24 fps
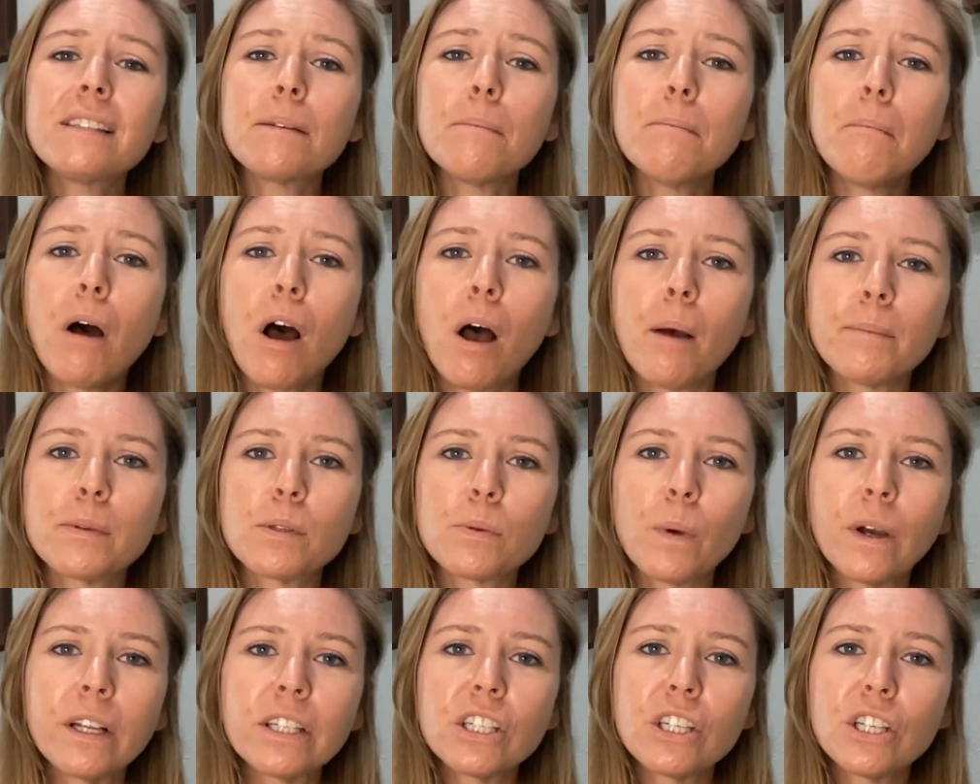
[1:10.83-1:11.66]
moms
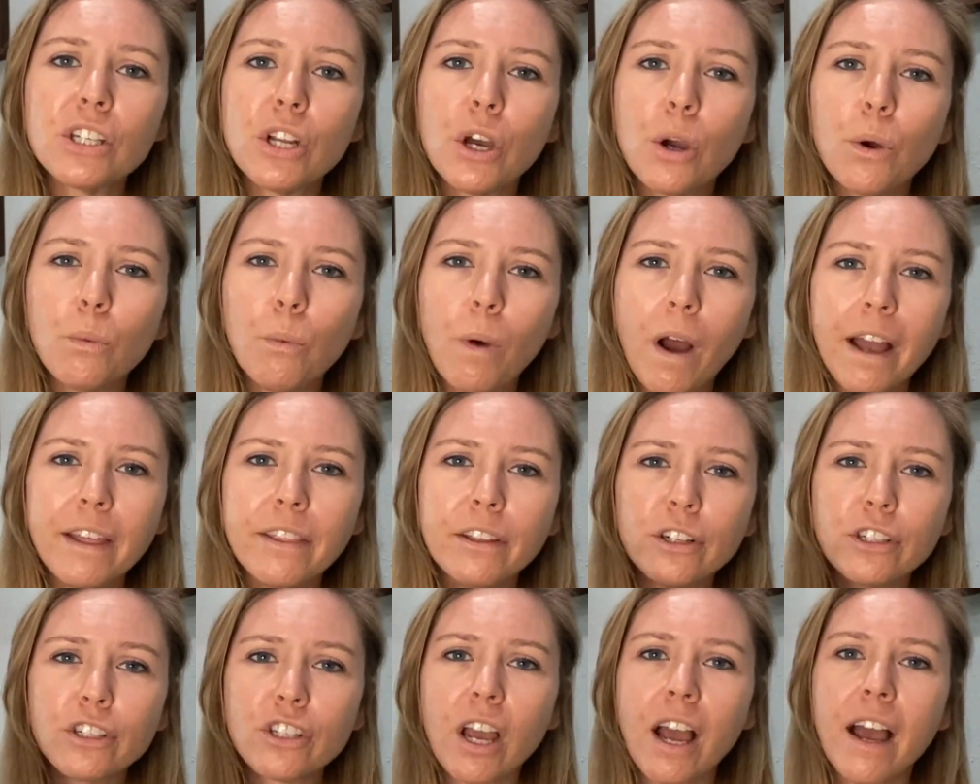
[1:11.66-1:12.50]
want to know why their
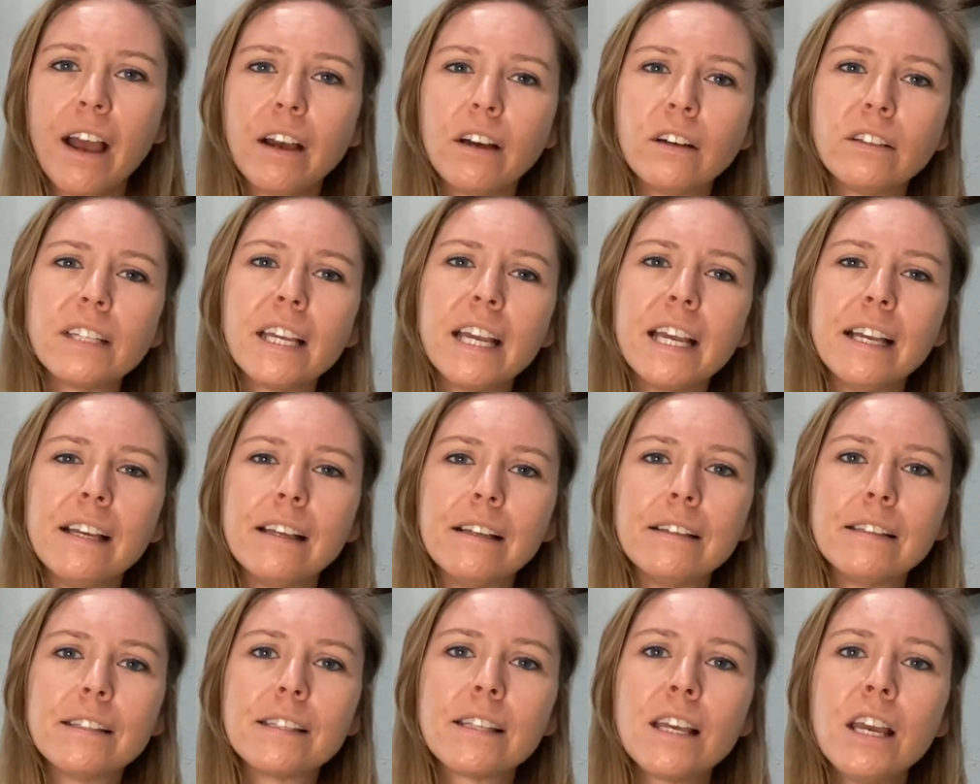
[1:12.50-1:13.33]
child
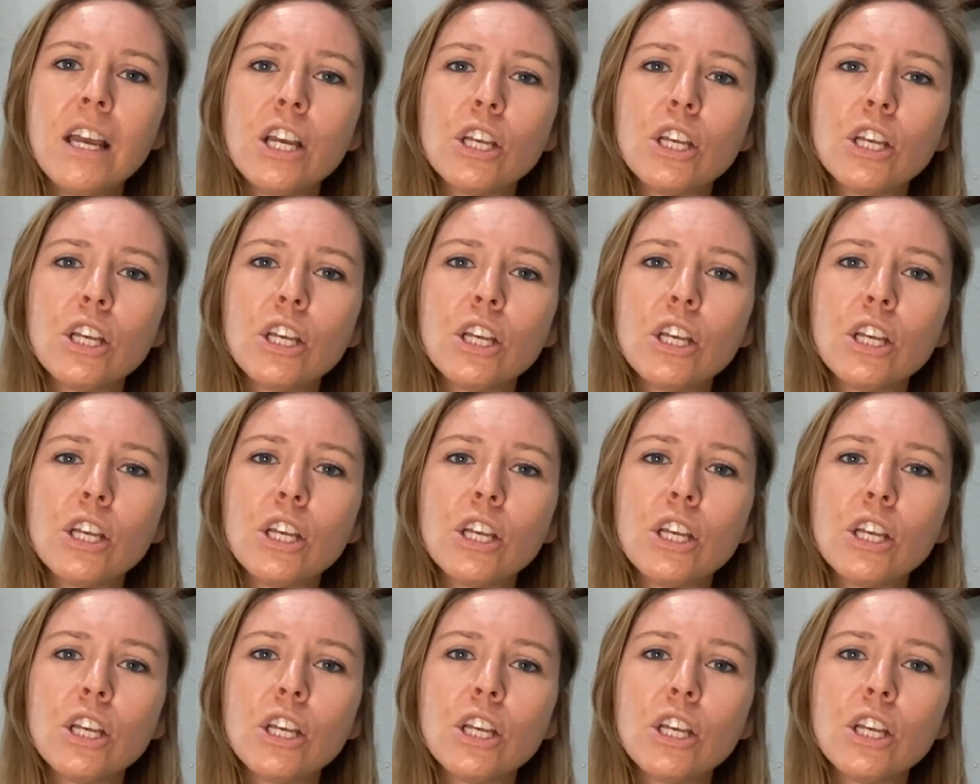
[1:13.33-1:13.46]
is